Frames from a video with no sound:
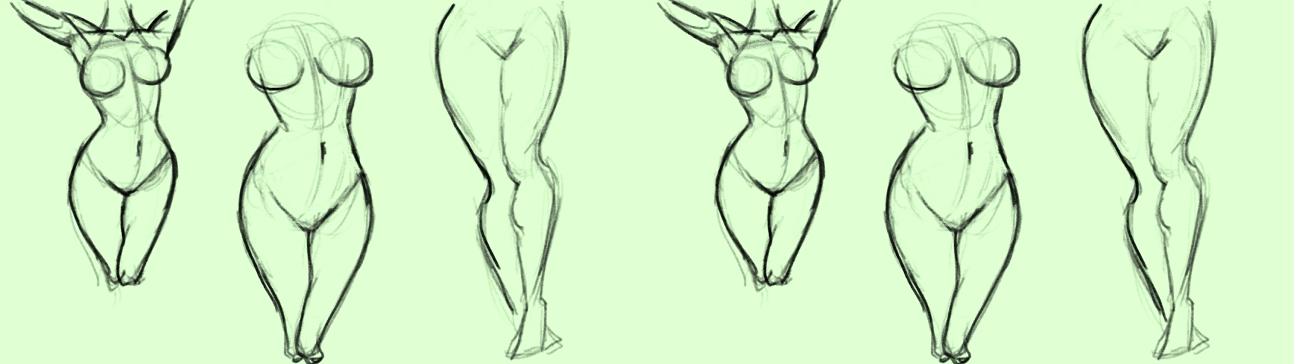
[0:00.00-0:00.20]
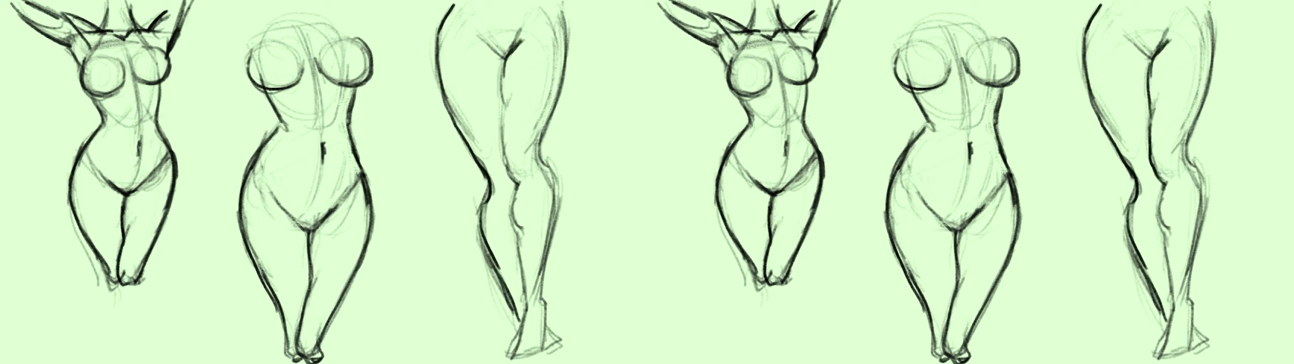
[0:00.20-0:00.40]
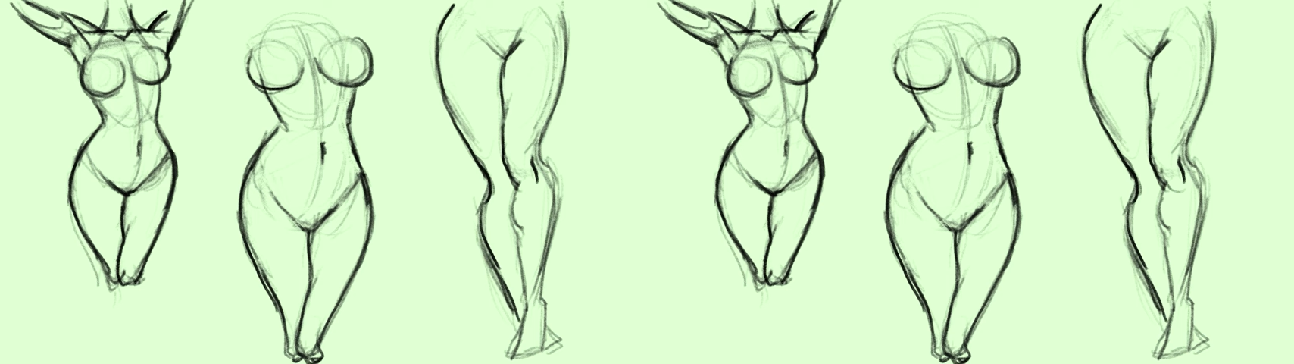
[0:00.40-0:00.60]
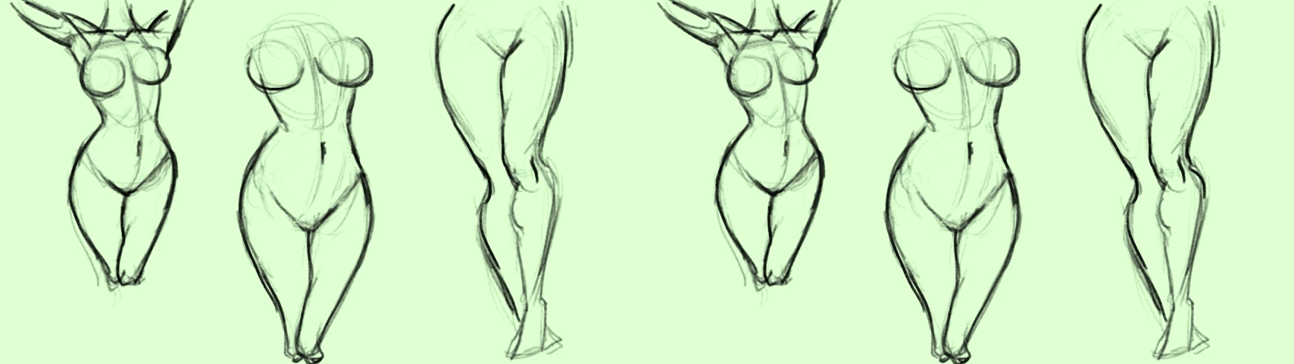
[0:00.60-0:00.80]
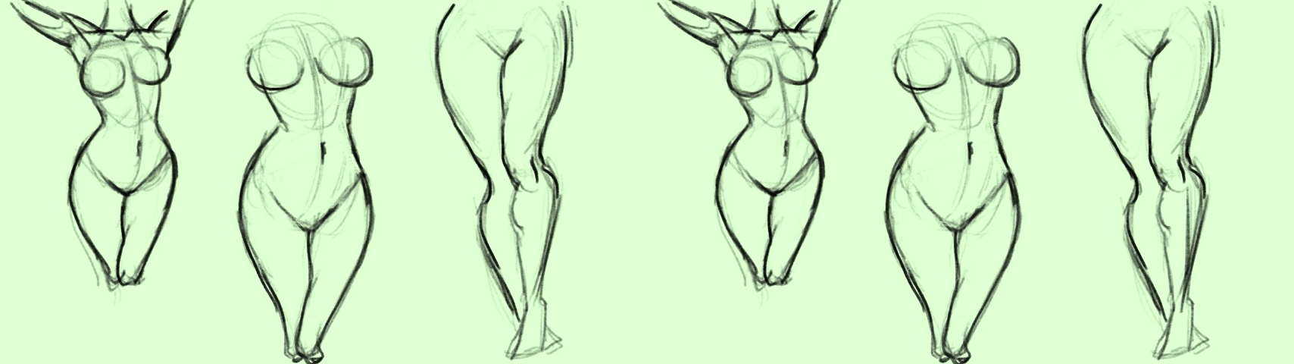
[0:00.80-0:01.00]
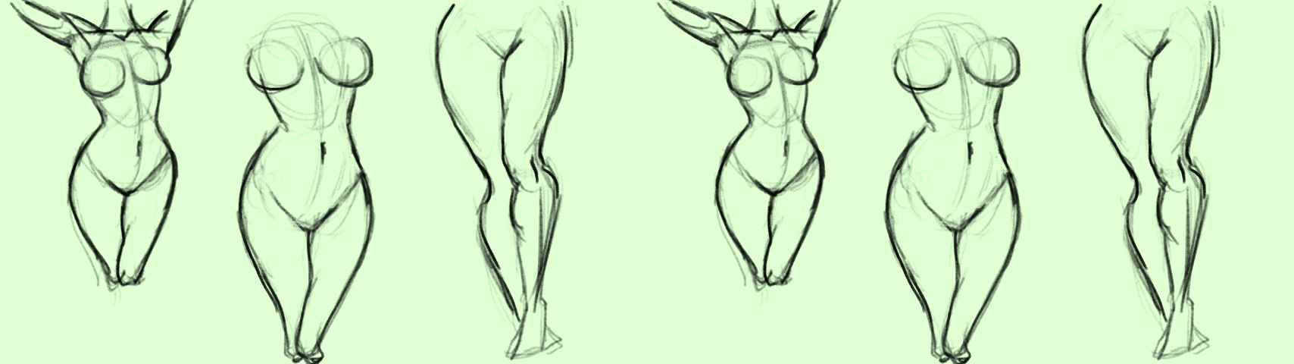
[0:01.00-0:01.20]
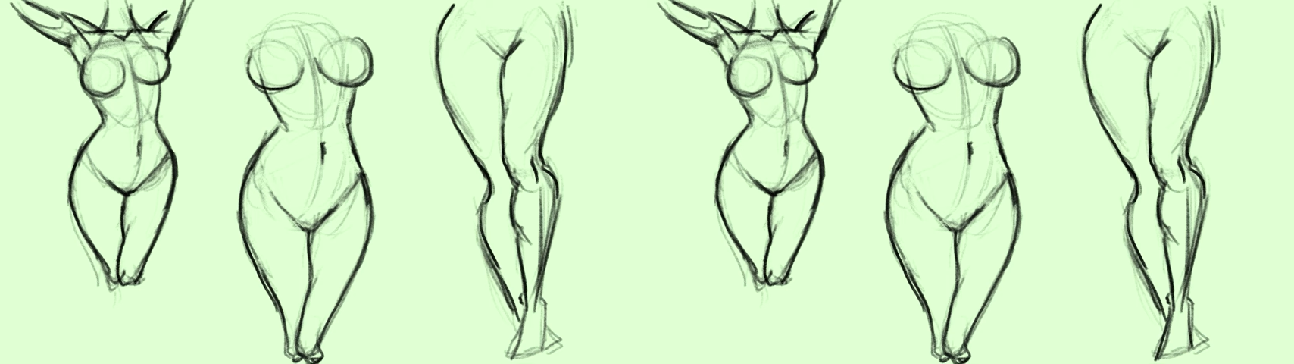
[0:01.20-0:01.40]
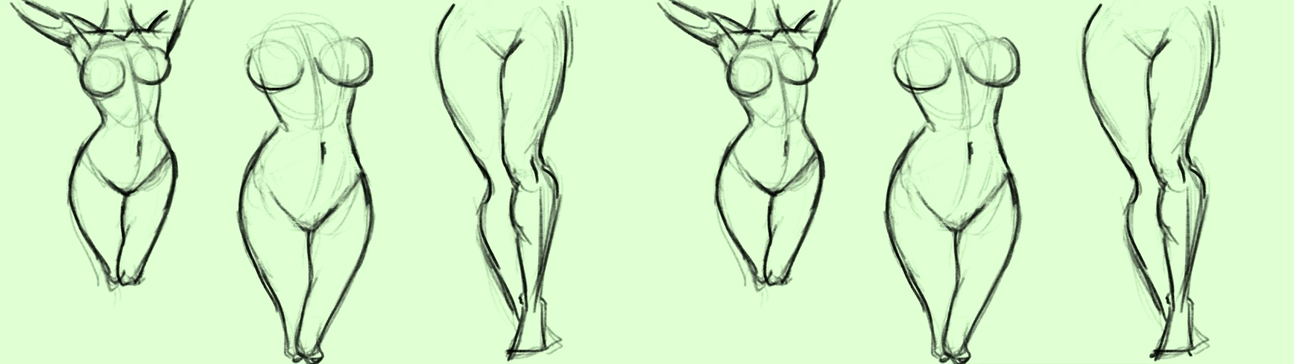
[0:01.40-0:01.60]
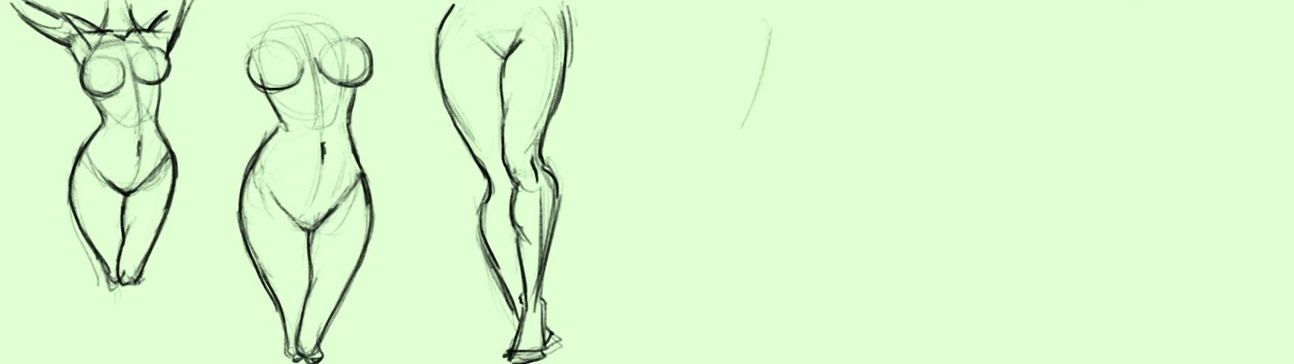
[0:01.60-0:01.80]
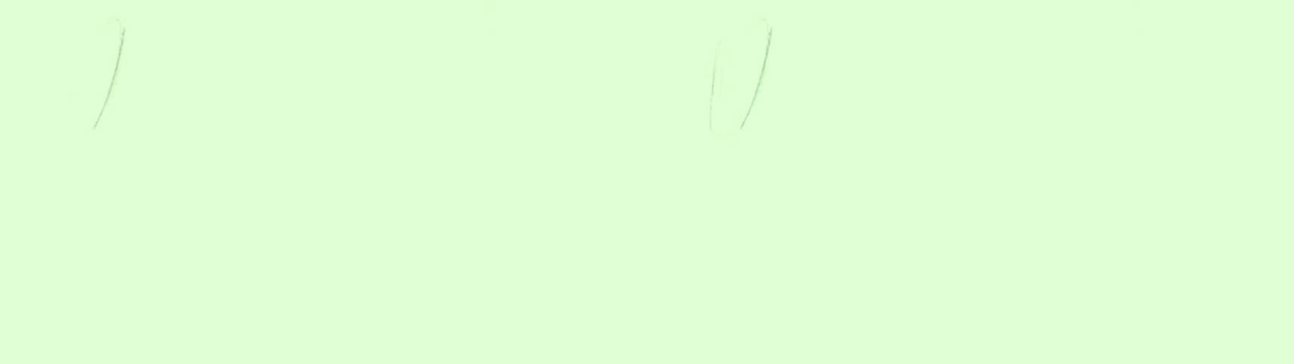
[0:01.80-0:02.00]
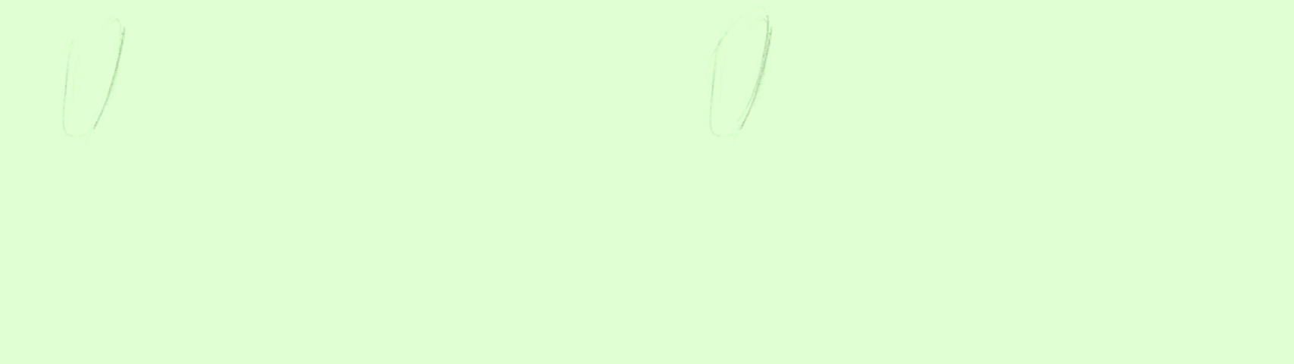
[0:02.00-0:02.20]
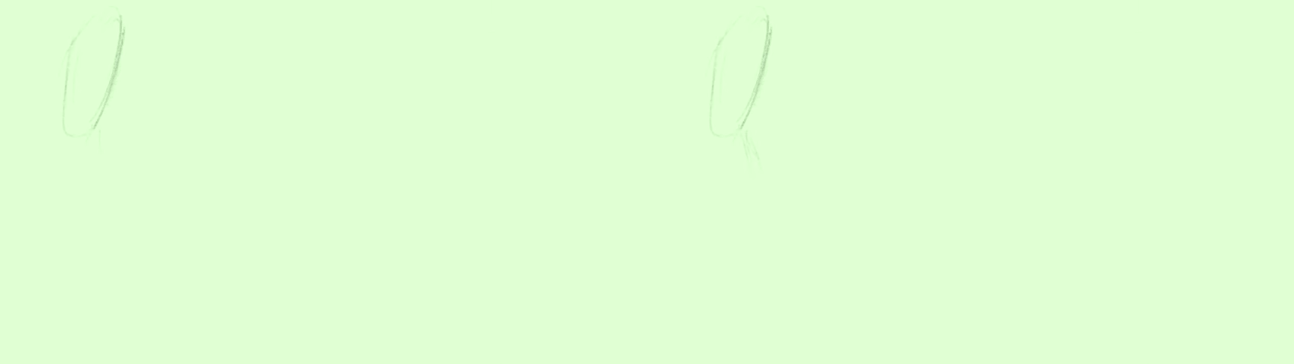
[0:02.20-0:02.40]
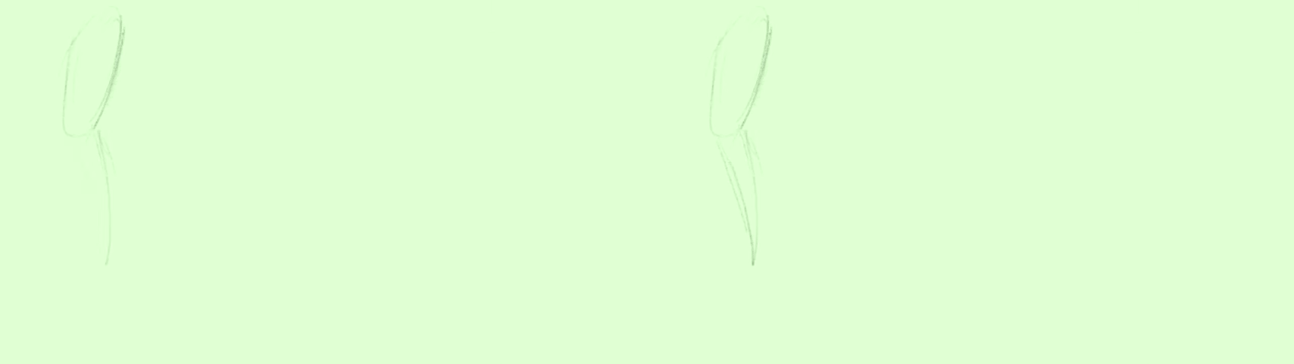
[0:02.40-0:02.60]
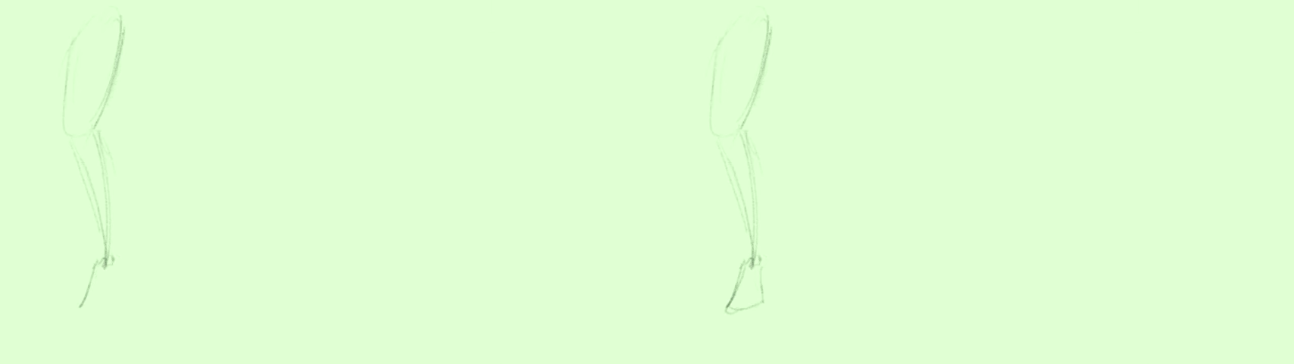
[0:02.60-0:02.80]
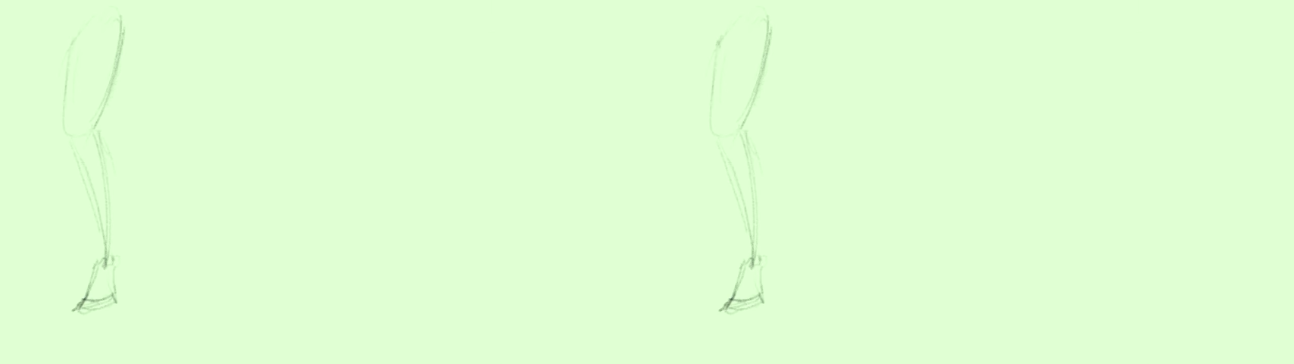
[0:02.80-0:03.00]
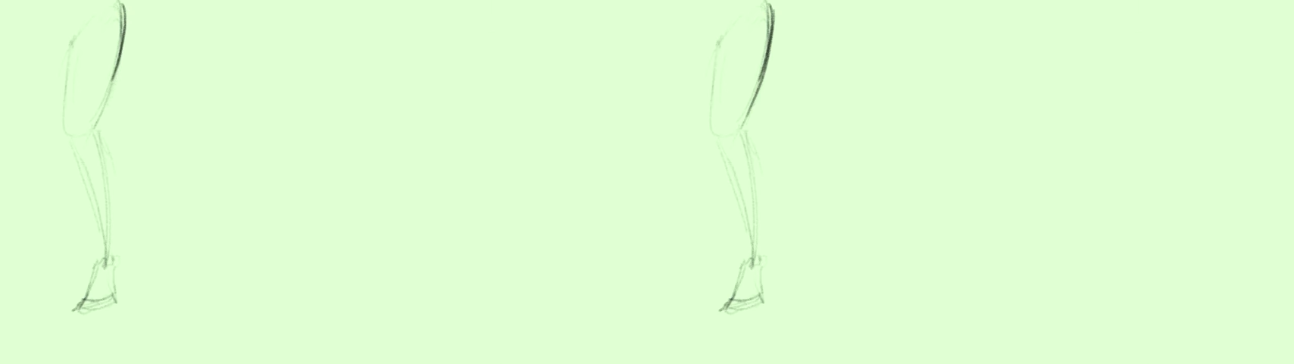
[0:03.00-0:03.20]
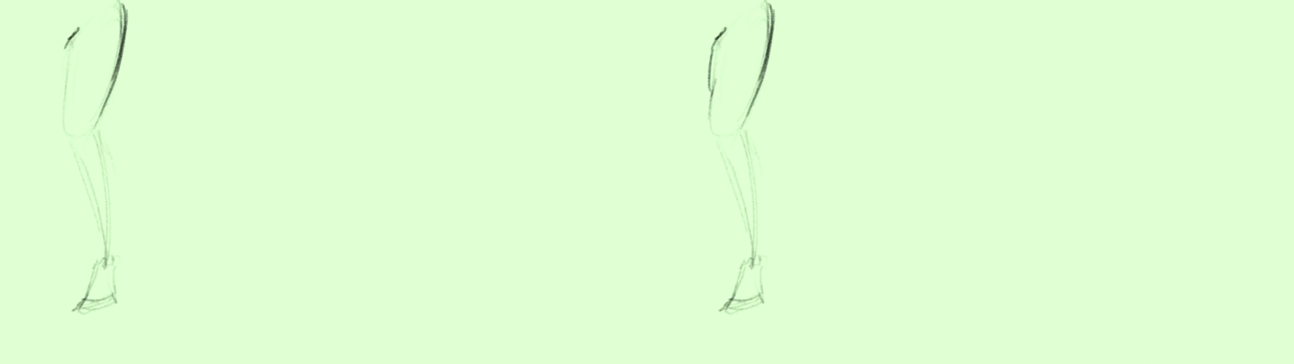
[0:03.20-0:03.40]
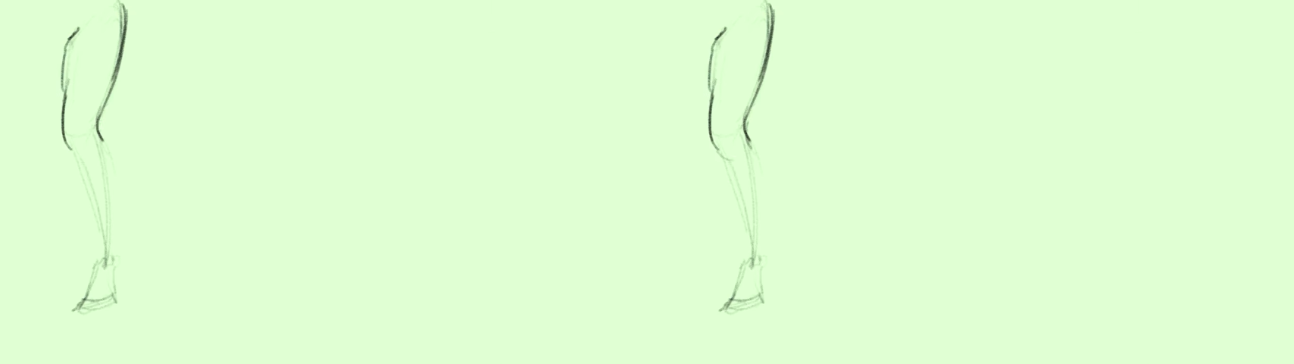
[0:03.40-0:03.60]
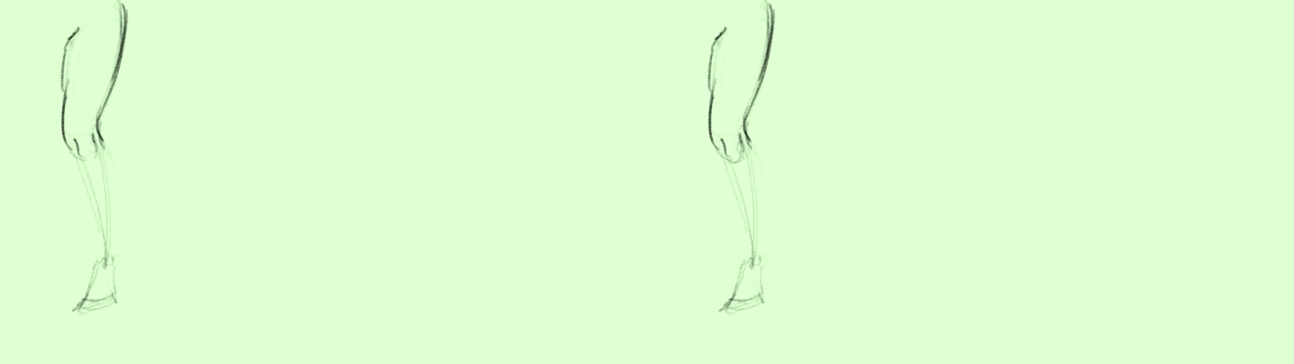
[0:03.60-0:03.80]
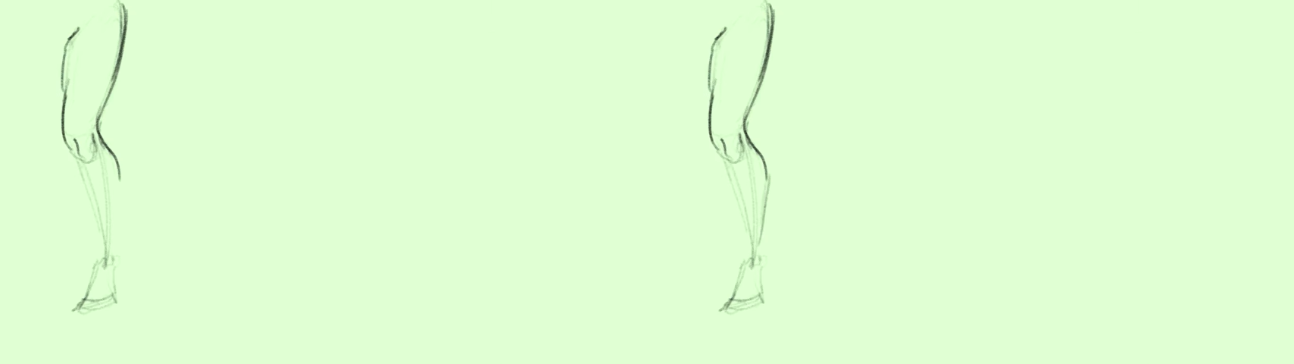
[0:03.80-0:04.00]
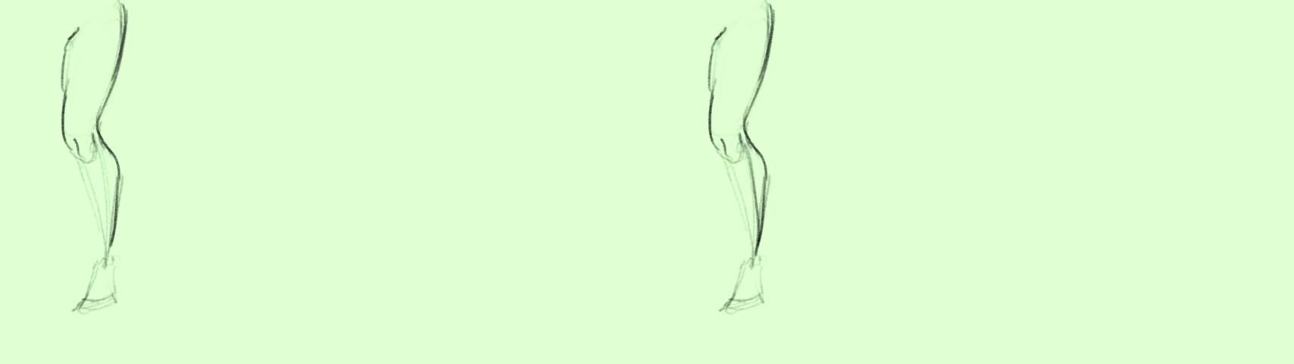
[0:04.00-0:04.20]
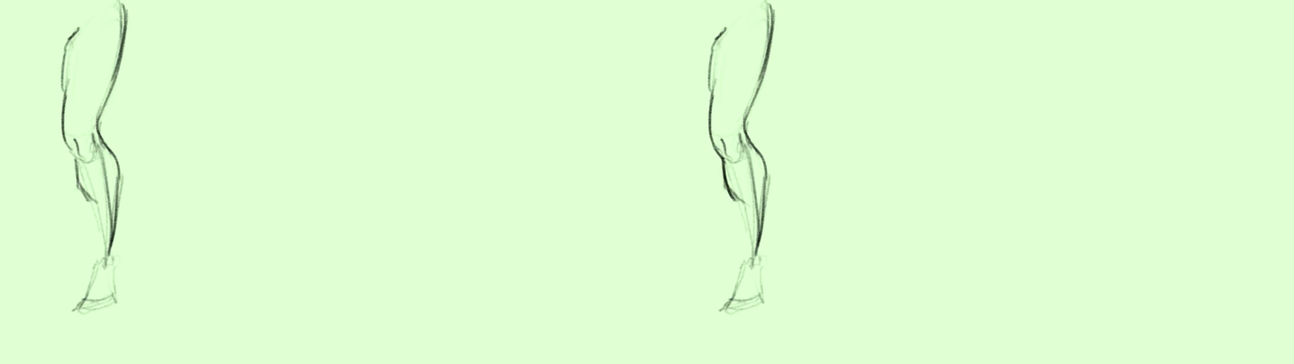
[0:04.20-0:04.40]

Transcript: No face is visible, so there are no lips to read.